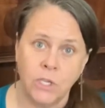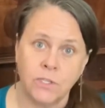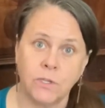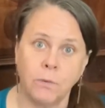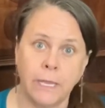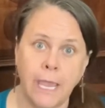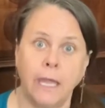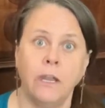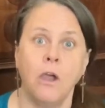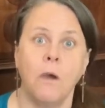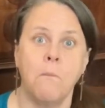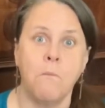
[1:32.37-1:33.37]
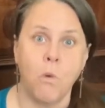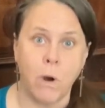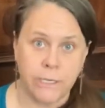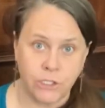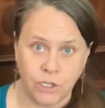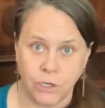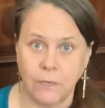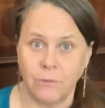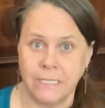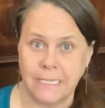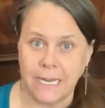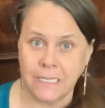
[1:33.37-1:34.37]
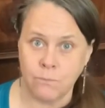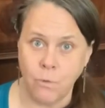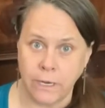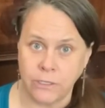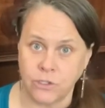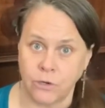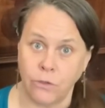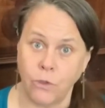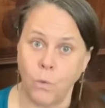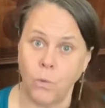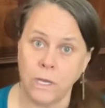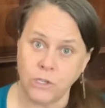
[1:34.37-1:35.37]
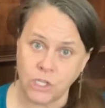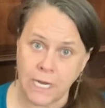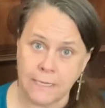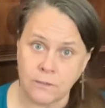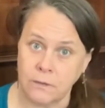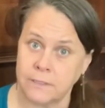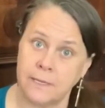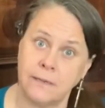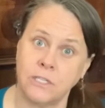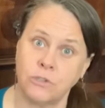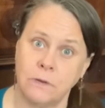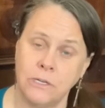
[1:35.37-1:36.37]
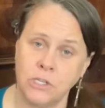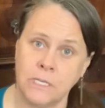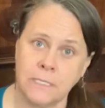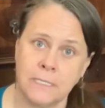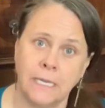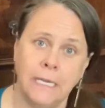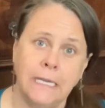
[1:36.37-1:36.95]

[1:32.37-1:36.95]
So again, moisture, it retains moisture. The witch hazel is an astringent.